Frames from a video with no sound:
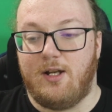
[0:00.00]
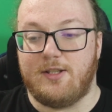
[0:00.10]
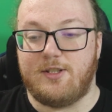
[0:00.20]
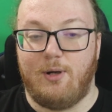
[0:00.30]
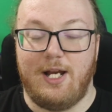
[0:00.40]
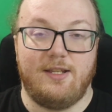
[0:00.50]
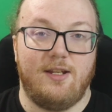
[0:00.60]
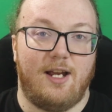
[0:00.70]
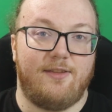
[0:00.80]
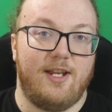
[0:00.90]
So I
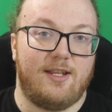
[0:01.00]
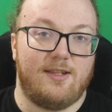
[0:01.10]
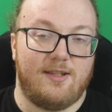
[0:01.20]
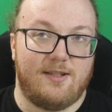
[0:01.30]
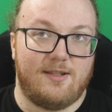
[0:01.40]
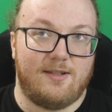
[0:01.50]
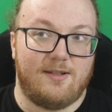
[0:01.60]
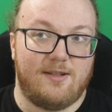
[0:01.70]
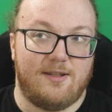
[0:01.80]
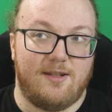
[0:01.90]
think
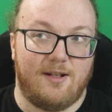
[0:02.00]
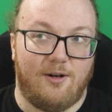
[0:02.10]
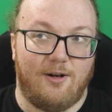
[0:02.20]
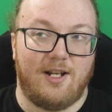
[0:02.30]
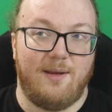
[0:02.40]
the card